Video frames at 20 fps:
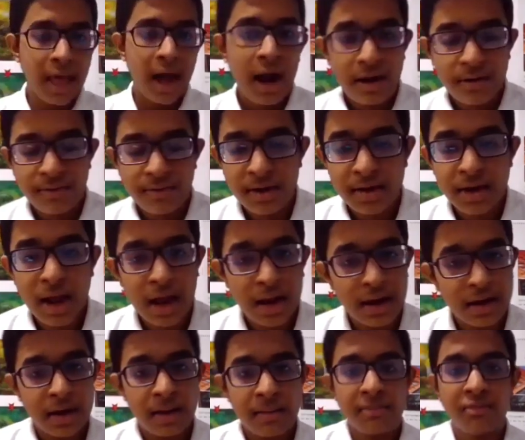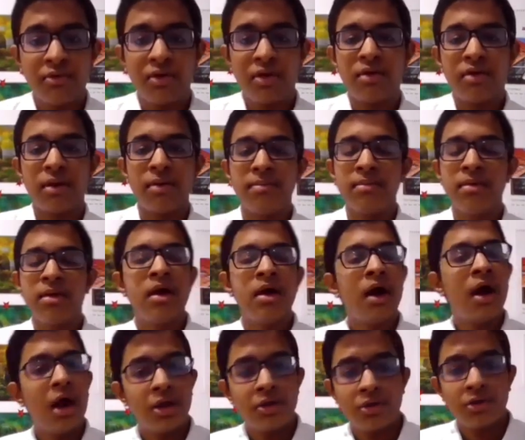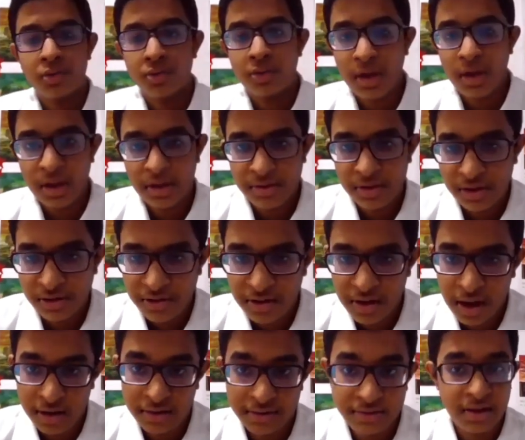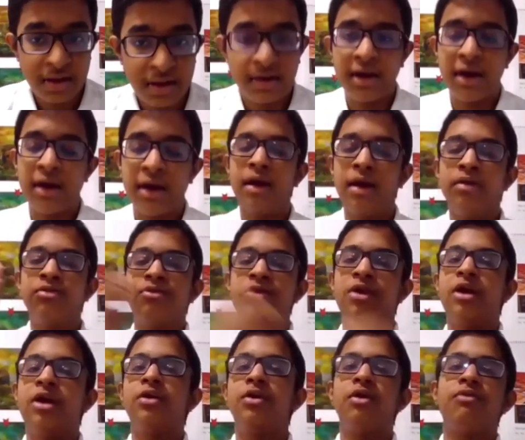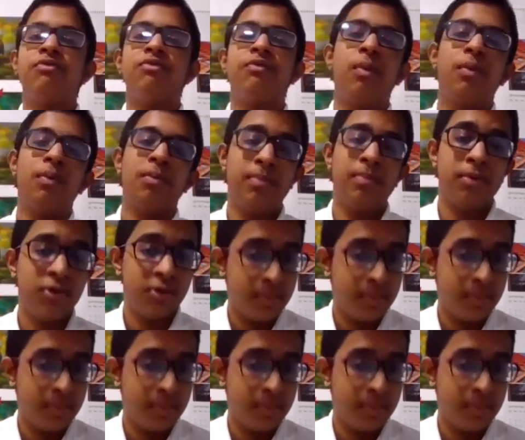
heart rate and rhythm through the ECG and send data straight to your phone